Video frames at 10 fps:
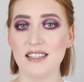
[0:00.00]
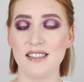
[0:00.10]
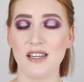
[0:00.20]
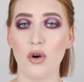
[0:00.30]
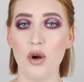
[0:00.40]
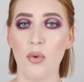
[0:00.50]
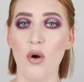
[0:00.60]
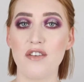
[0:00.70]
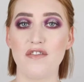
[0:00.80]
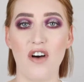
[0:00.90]

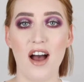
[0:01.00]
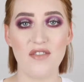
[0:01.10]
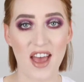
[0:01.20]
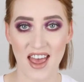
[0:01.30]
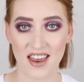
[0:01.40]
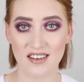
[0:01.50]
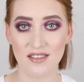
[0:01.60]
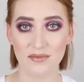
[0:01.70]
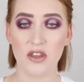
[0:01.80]
0.5N.